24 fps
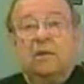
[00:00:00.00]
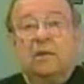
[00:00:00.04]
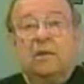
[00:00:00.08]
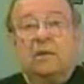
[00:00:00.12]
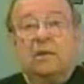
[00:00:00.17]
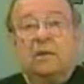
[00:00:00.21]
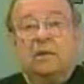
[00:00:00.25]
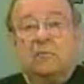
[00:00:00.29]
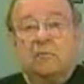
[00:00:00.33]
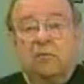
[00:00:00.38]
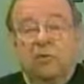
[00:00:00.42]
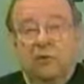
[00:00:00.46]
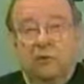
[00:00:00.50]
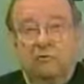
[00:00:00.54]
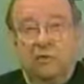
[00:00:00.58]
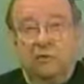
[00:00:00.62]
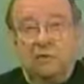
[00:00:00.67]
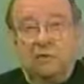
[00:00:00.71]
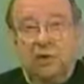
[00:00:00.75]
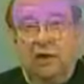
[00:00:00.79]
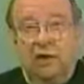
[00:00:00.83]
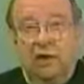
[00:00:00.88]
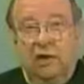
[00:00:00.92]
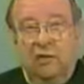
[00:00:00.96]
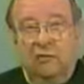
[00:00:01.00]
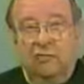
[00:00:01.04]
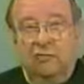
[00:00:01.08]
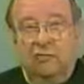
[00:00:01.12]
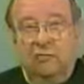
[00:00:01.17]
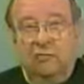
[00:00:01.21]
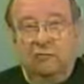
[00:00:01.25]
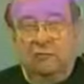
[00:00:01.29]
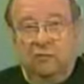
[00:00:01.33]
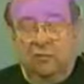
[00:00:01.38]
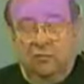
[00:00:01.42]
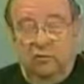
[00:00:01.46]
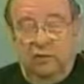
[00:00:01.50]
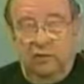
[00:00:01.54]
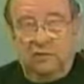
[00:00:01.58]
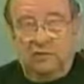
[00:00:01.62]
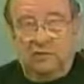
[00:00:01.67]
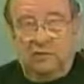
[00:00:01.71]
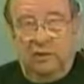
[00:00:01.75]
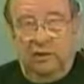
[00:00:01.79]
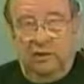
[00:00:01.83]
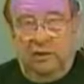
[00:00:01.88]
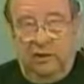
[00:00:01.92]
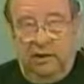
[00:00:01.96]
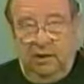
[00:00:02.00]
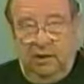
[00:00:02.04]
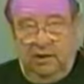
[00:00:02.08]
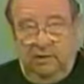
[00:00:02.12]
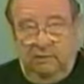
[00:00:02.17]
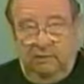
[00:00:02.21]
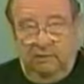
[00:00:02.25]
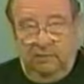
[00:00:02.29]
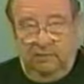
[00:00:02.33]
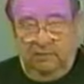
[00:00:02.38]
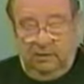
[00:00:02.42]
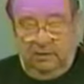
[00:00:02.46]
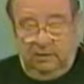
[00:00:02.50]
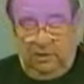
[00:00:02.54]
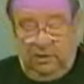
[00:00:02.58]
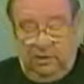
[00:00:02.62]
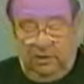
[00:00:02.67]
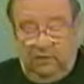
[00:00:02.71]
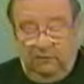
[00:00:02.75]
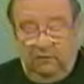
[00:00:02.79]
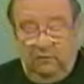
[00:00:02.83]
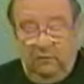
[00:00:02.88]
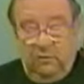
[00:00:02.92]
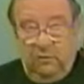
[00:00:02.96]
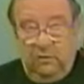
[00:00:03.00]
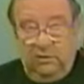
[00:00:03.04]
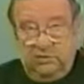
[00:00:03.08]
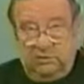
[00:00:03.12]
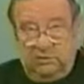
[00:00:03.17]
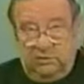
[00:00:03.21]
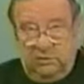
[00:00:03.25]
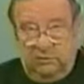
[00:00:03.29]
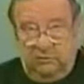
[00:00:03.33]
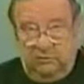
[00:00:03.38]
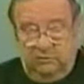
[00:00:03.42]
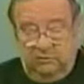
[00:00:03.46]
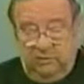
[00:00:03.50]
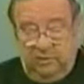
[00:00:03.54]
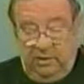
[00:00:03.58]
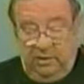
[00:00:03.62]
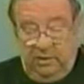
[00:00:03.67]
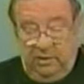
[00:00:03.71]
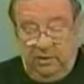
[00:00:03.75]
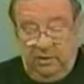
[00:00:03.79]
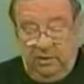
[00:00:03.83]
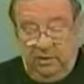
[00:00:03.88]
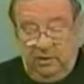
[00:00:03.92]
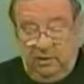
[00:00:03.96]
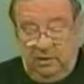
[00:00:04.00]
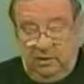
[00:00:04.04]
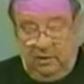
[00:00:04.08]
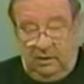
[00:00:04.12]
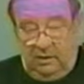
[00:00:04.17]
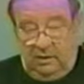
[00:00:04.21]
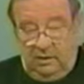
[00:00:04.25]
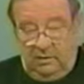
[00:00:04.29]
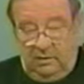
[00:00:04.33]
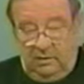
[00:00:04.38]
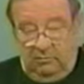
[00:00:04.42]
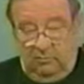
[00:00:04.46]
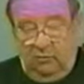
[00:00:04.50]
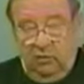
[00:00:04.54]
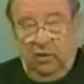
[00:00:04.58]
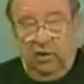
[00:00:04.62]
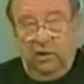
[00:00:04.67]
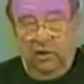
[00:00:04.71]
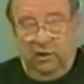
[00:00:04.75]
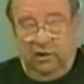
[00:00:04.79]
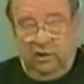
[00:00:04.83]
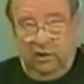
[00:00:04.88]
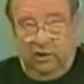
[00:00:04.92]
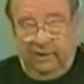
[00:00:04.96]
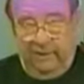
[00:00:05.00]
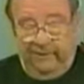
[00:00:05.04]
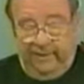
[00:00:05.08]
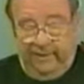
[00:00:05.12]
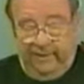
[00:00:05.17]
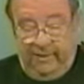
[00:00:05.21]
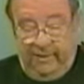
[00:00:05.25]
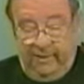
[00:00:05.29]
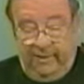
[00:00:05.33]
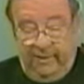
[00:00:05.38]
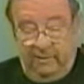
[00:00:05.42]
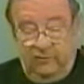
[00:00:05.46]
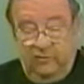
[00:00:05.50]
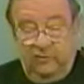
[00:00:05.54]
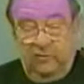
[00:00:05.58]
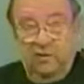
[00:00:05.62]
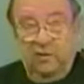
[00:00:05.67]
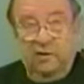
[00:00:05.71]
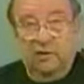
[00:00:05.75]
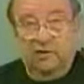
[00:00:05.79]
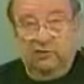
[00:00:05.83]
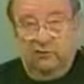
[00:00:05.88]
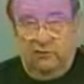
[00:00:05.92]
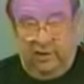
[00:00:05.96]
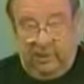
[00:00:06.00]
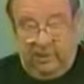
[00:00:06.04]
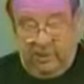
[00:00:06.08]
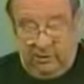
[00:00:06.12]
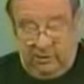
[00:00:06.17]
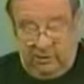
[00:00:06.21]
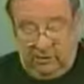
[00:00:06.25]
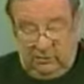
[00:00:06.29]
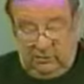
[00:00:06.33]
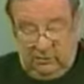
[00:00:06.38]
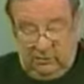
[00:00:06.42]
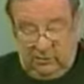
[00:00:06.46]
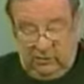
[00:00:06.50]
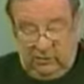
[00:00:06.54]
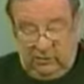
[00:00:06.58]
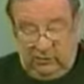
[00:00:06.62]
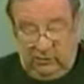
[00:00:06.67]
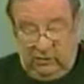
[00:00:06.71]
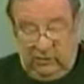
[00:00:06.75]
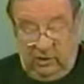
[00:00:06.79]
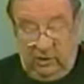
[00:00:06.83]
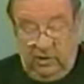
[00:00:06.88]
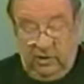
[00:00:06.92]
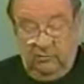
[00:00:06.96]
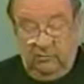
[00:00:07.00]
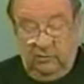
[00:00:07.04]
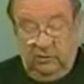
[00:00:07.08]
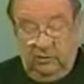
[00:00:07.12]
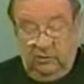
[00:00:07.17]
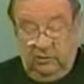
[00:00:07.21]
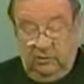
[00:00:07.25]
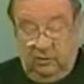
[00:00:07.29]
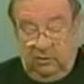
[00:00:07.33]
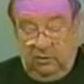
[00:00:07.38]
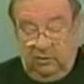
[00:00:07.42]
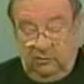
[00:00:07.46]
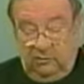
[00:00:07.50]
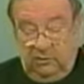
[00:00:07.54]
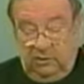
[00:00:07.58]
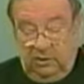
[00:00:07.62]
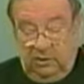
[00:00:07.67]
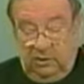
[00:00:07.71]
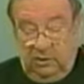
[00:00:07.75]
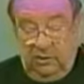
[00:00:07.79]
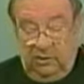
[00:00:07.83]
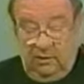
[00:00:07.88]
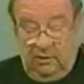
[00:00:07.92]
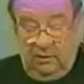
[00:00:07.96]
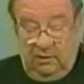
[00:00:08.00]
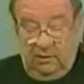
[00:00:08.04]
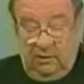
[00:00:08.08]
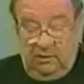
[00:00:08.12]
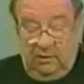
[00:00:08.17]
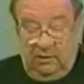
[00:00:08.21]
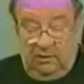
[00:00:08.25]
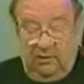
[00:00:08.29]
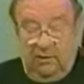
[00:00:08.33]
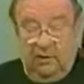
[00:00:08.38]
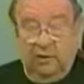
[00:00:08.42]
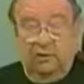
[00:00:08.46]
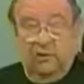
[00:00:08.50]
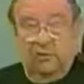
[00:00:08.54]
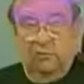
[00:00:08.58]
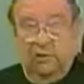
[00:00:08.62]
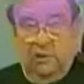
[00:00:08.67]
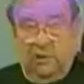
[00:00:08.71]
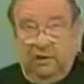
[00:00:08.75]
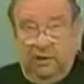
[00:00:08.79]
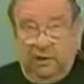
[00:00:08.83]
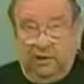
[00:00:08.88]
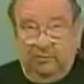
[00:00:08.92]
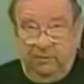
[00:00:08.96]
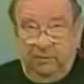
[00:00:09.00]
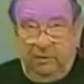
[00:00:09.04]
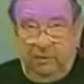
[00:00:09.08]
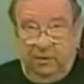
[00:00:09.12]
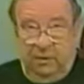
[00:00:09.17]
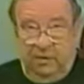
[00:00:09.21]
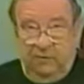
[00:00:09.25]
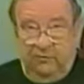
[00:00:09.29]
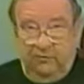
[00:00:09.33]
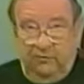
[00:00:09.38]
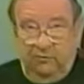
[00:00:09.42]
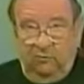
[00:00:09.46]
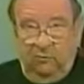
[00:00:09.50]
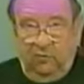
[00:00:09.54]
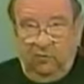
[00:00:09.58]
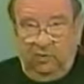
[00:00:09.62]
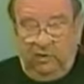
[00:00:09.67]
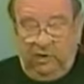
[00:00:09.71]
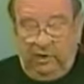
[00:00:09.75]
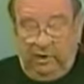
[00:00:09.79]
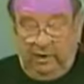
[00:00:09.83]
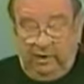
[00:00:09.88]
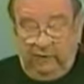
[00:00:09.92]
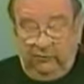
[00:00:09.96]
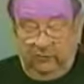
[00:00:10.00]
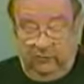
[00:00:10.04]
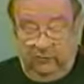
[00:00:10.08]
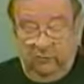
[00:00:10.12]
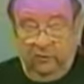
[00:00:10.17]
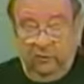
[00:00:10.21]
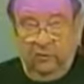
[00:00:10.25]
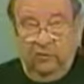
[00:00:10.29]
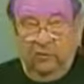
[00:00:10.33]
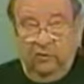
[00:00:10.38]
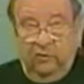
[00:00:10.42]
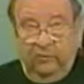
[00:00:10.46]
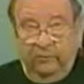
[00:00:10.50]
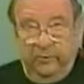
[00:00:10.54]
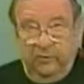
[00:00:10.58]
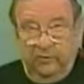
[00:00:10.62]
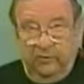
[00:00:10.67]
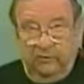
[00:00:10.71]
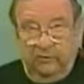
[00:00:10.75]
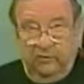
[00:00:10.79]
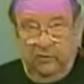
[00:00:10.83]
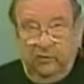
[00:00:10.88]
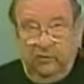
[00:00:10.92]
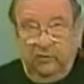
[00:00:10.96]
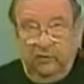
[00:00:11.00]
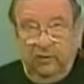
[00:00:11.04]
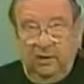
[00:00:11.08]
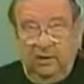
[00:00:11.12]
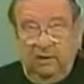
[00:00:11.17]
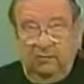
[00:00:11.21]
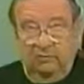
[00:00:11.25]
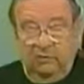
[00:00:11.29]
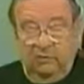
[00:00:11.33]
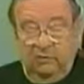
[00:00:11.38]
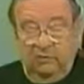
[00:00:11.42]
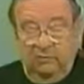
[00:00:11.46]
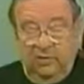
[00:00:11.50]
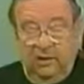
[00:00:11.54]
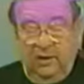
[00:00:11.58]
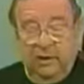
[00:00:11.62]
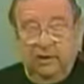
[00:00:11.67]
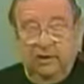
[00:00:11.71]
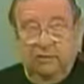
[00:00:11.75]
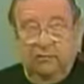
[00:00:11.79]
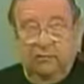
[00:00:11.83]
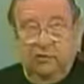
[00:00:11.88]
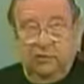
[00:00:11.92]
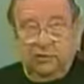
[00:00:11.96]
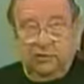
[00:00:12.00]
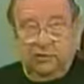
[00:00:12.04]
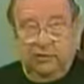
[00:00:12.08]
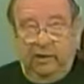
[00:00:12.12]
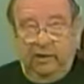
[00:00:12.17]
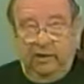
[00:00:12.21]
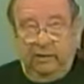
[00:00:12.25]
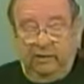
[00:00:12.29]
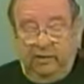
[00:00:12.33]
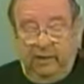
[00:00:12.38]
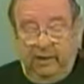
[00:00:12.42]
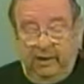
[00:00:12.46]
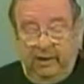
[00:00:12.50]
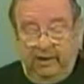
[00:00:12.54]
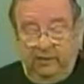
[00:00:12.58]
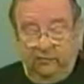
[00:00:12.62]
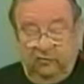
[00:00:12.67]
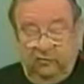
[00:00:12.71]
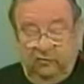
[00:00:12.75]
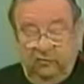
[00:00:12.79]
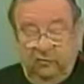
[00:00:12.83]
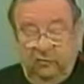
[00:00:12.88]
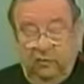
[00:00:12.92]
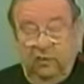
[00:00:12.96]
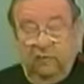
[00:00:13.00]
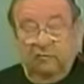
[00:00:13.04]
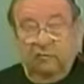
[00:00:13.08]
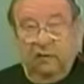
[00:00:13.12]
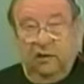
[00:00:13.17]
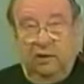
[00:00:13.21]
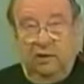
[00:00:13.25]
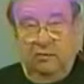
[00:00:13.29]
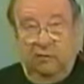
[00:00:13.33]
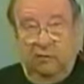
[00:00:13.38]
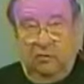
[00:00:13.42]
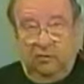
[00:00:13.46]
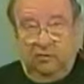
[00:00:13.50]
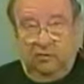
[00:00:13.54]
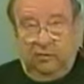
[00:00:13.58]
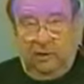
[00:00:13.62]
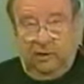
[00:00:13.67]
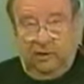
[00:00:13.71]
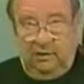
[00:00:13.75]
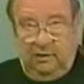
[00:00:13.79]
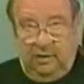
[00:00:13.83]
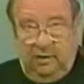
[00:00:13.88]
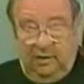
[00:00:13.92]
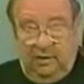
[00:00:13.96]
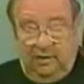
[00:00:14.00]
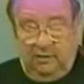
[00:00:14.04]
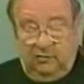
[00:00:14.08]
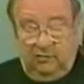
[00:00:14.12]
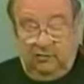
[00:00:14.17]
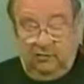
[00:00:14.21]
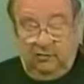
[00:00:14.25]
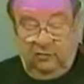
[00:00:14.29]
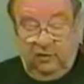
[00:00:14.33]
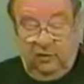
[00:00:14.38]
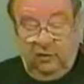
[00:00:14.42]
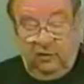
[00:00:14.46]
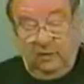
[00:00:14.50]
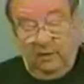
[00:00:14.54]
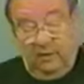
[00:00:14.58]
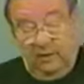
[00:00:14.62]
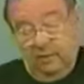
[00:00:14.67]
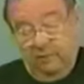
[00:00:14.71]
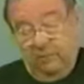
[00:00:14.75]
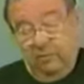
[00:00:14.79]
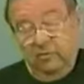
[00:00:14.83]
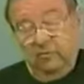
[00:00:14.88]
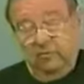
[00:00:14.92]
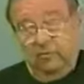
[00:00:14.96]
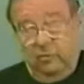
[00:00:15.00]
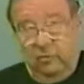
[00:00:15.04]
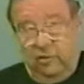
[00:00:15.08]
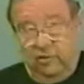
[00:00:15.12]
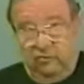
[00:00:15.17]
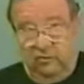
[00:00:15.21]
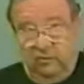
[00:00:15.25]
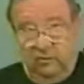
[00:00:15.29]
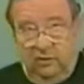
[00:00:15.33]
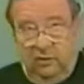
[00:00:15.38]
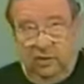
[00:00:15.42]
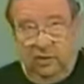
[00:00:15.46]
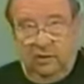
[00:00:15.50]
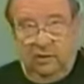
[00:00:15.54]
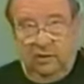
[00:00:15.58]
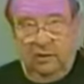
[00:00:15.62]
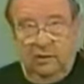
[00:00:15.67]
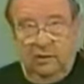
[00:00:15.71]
the Board of Education for Winsted and from the town for Winsted. We'll be able to boil it all down and see exactly where we stand. But don't uh, think we might not be getting some more taxes. We were hoping so, but we might get more state taxes. Whenever we get more state taxes, that puts pressure on